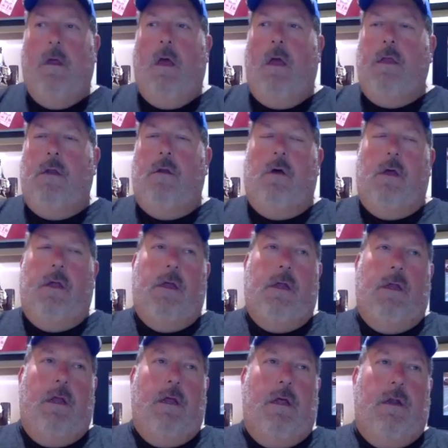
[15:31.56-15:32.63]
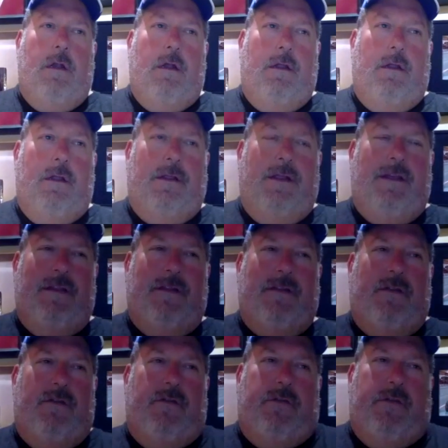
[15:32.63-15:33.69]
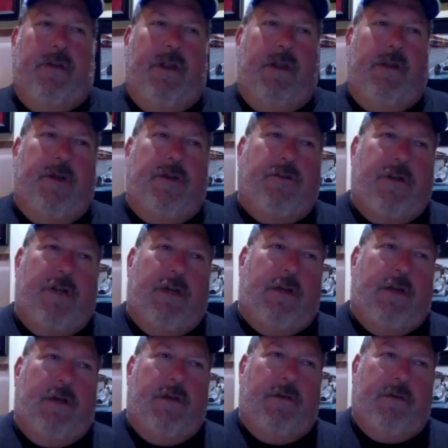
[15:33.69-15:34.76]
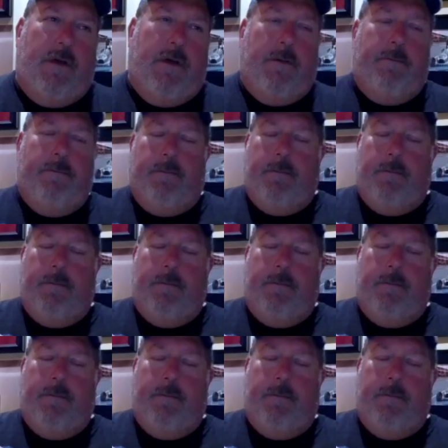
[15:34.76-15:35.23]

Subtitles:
And that's interesting that you mentioned that, because I